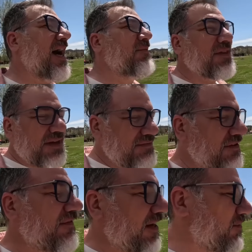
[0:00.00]
I would love
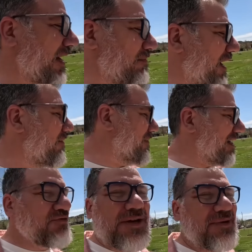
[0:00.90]
to find a way. My
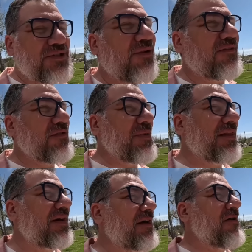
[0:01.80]
dream is sort of to be
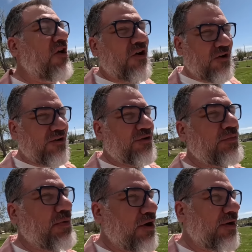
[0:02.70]
the
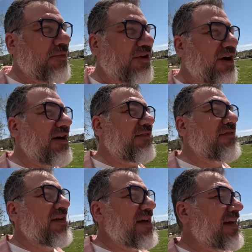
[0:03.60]
Arnold Palmer of
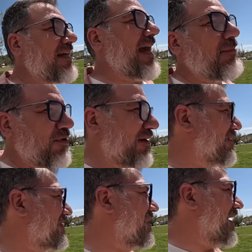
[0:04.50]
campground
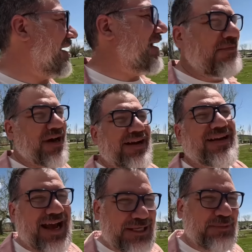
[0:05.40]
design. I'm not an
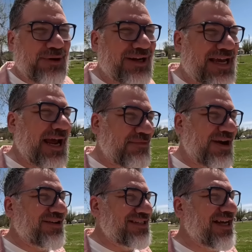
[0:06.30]
expert in
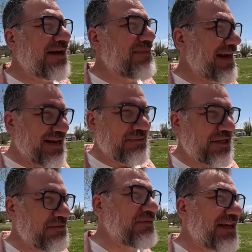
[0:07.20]
campground design by any
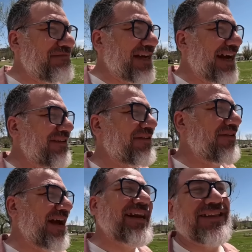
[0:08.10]
means. Believe me, I don't
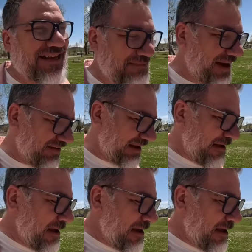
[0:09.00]
know anything about it.